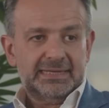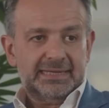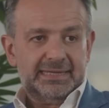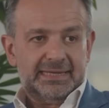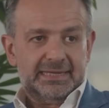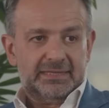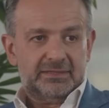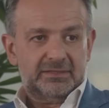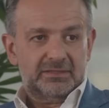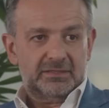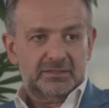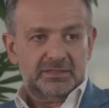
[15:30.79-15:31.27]

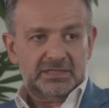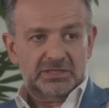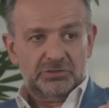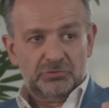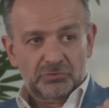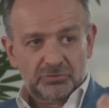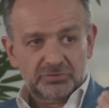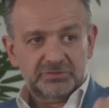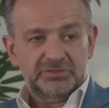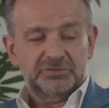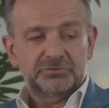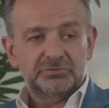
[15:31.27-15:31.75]
And in
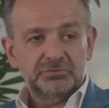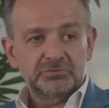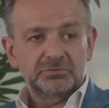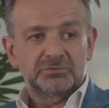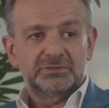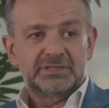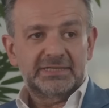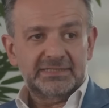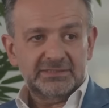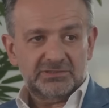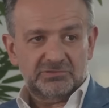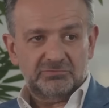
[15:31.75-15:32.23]
order to do
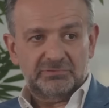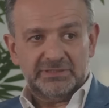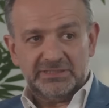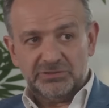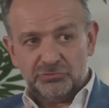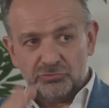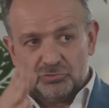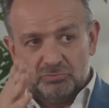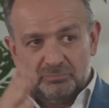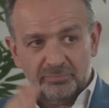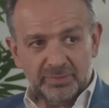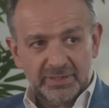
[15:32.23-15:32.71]
that, we
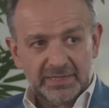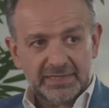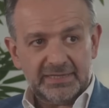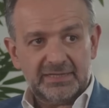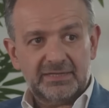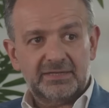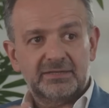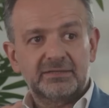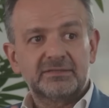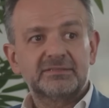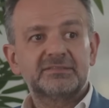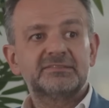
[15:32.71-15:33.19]
need to
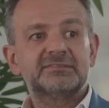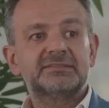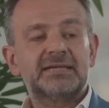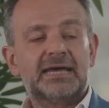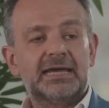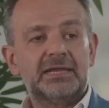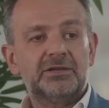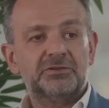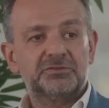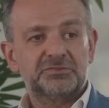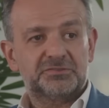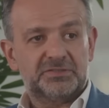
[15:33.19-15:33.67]
break
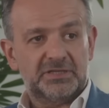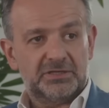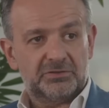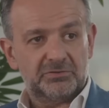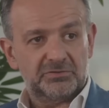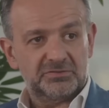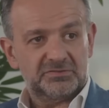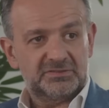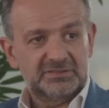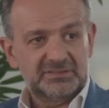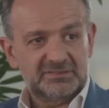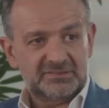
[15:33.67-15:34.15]
silos
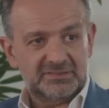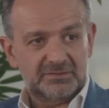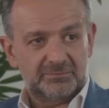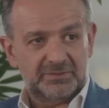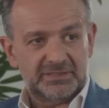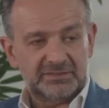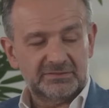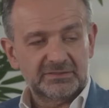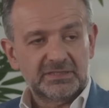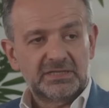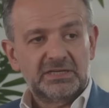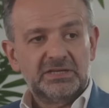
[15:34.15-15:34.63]
across
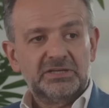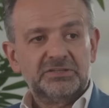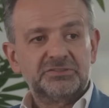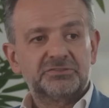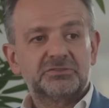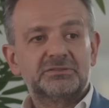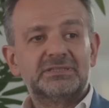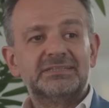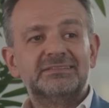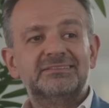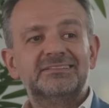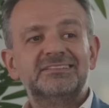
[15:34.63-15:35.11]
disciplines
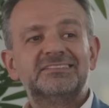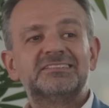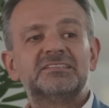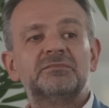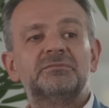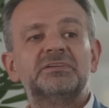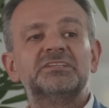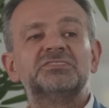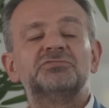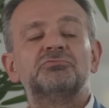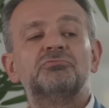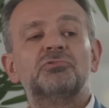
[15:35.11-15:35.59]
so that
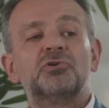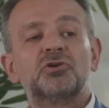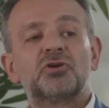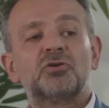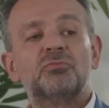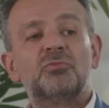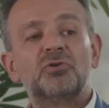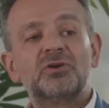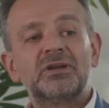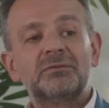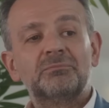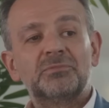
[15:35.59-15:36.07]
disciplines
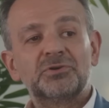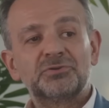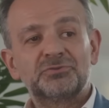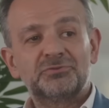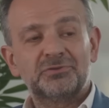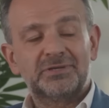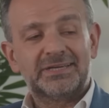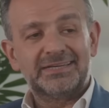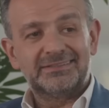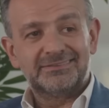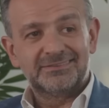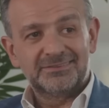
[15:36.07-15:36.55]
work more and more
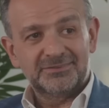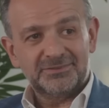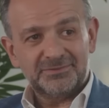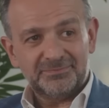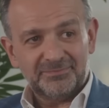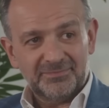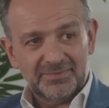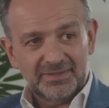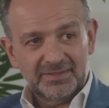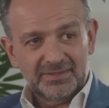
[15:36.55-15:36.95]
together.